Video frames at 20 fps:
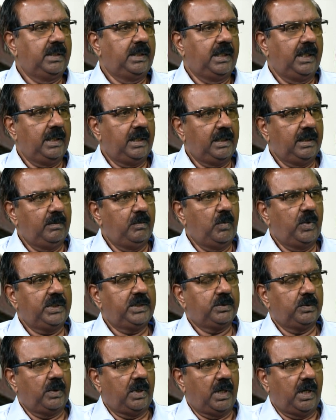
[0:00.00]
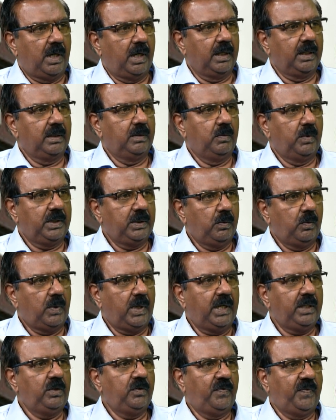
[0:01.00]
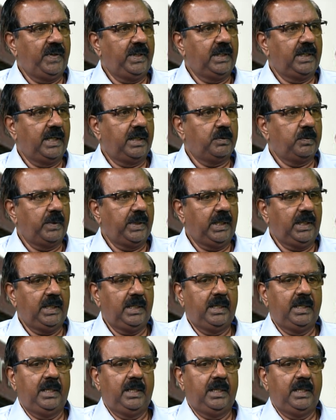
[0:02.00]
tell them what's wrong, why you feel that way.